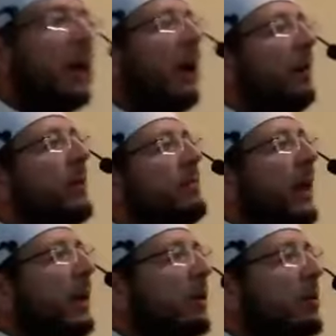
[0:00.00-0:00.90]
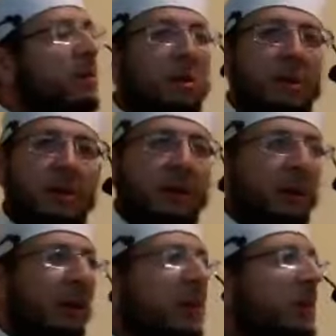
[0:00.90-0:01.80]
And the main
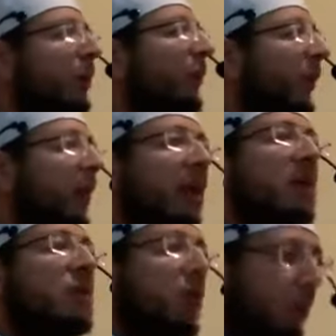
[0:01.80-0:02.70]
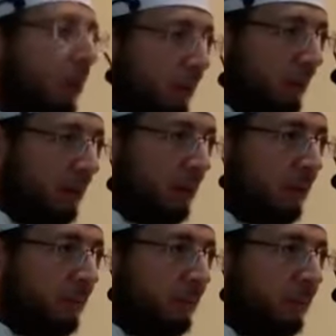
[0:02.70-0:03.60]
concern is to feed the soul,
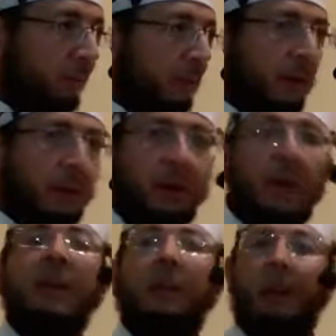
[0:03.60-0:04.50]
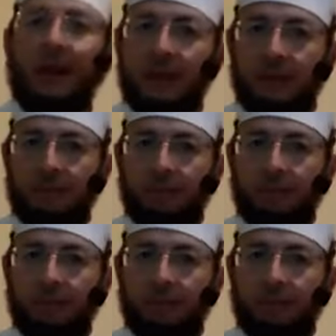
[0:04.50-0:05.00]
not the body.